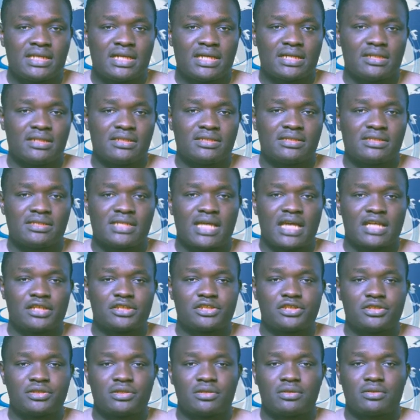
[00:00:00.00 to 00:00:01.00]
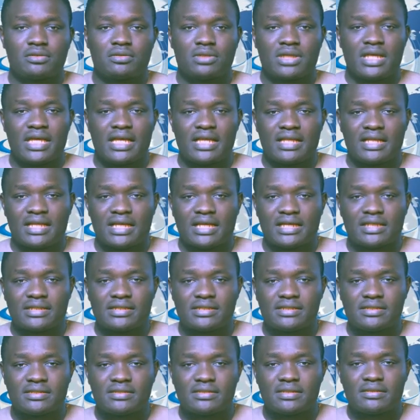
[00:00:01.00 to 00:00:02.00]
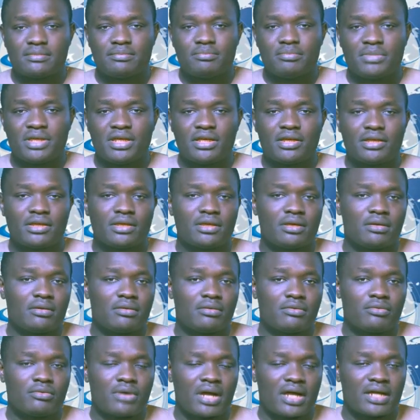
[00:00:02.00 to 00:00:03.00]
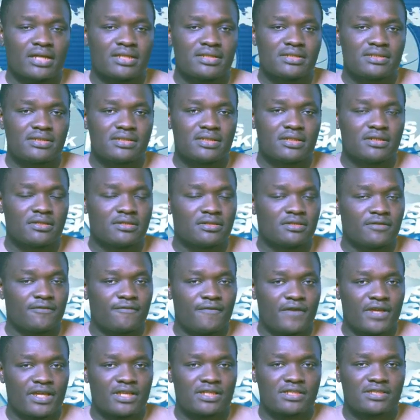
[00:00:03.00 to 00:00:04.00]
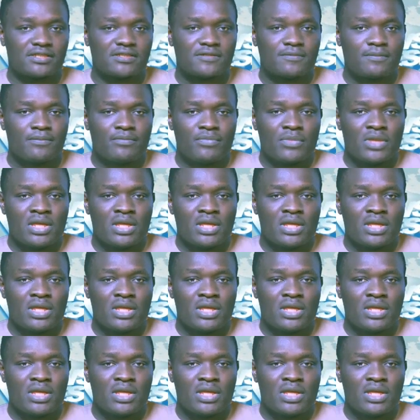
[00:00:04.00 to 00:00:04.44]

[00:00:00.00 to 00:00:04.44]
and international airlines may rise uh, the fares.